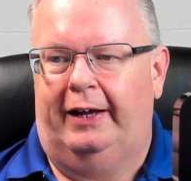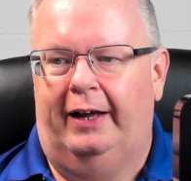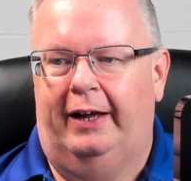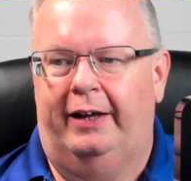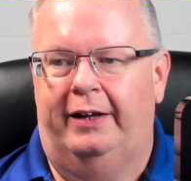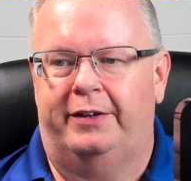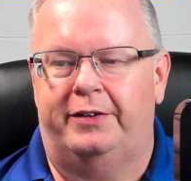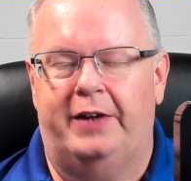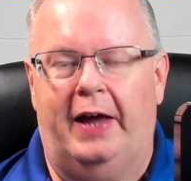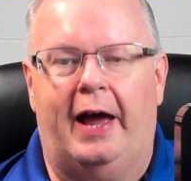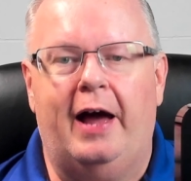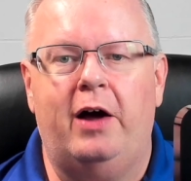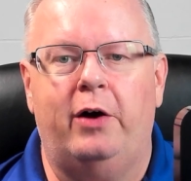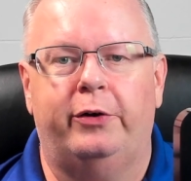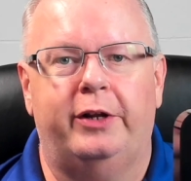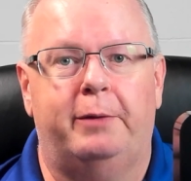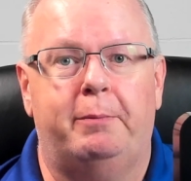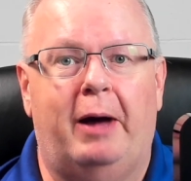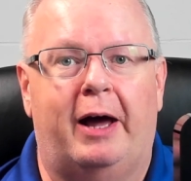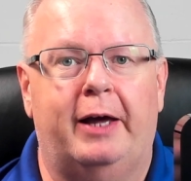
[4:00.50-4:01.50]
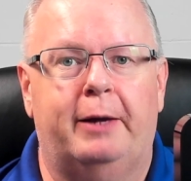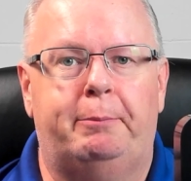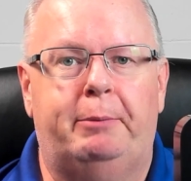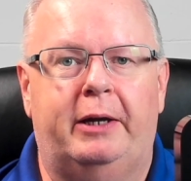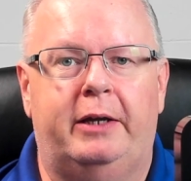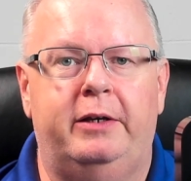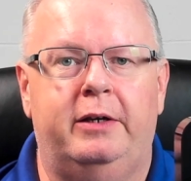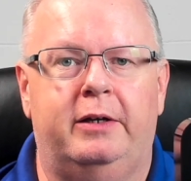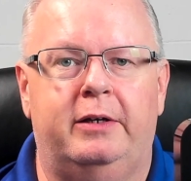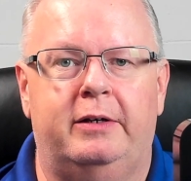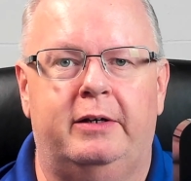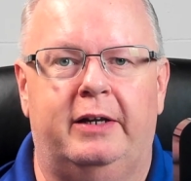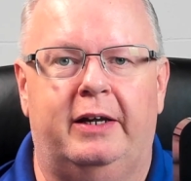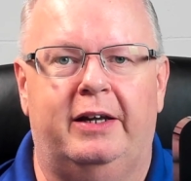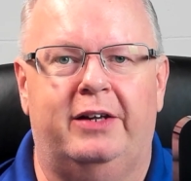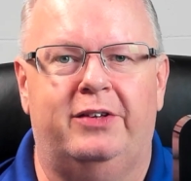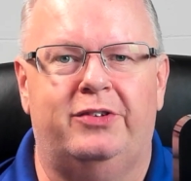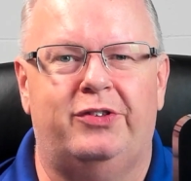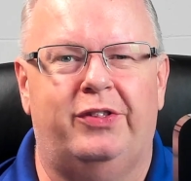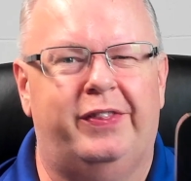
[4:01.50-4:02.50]
down, in my opinion,
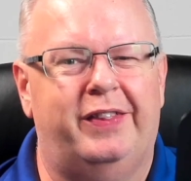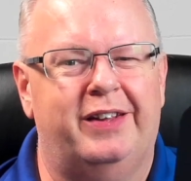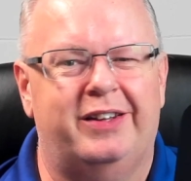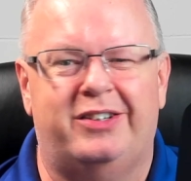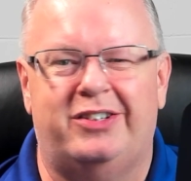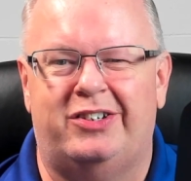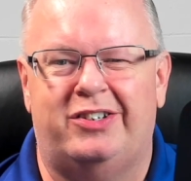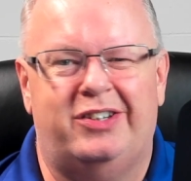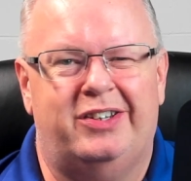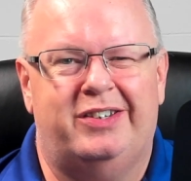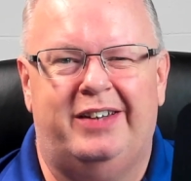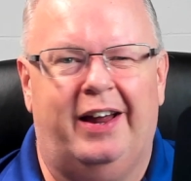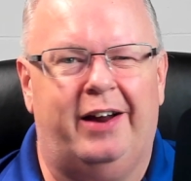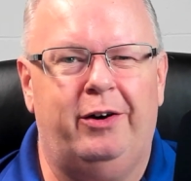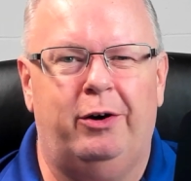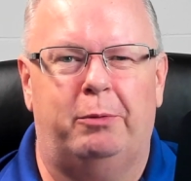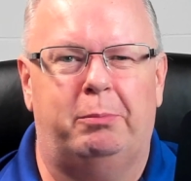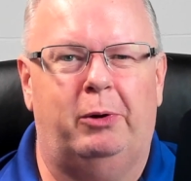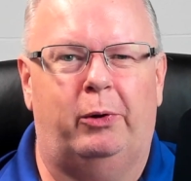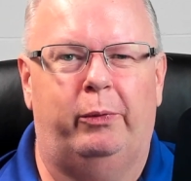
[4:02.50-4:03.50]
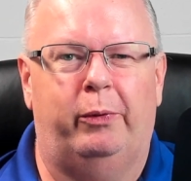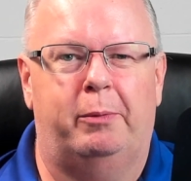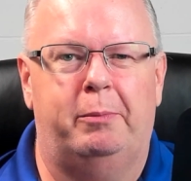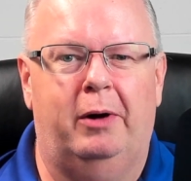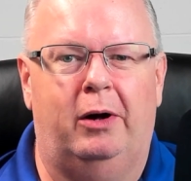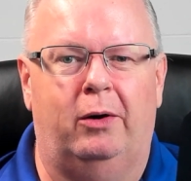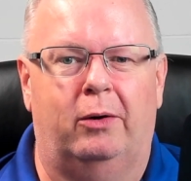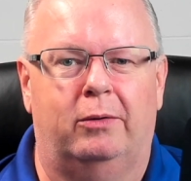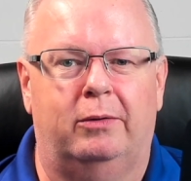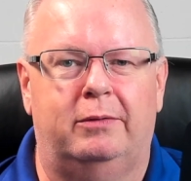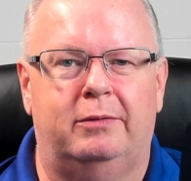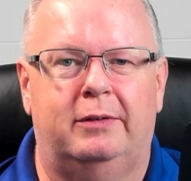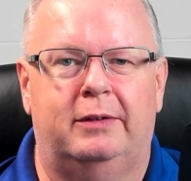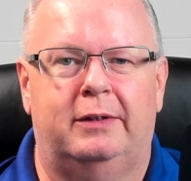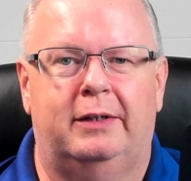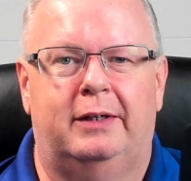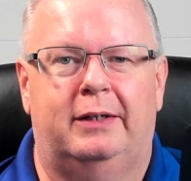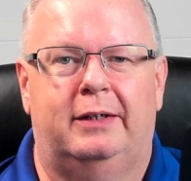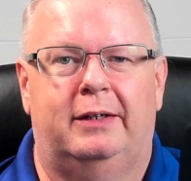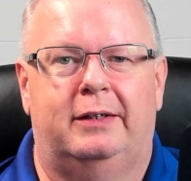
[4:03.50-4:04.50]
is the terrible remote.
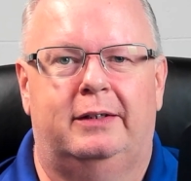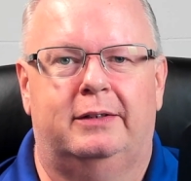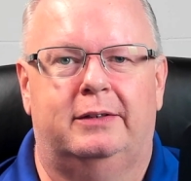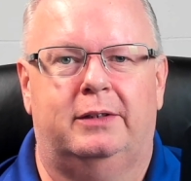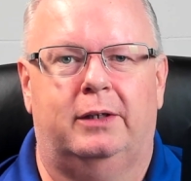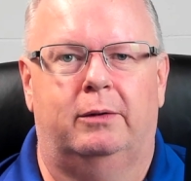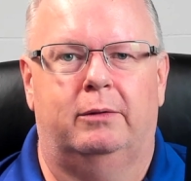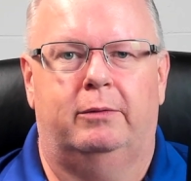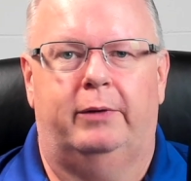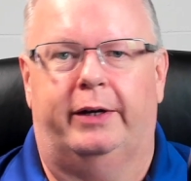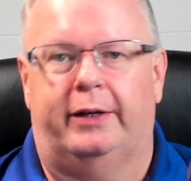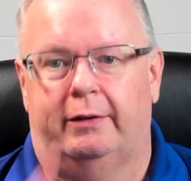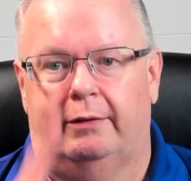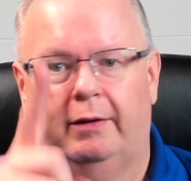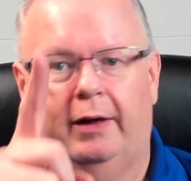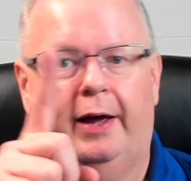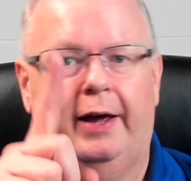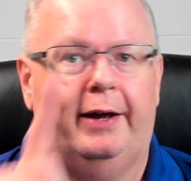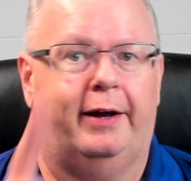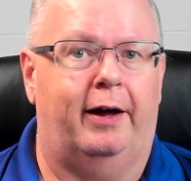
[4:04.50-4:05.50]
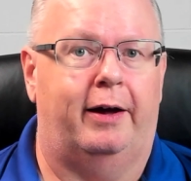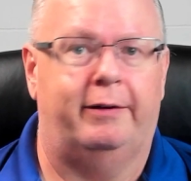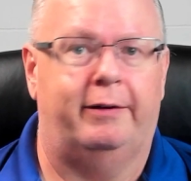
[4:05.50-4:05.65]
Oh, wait. Hang on.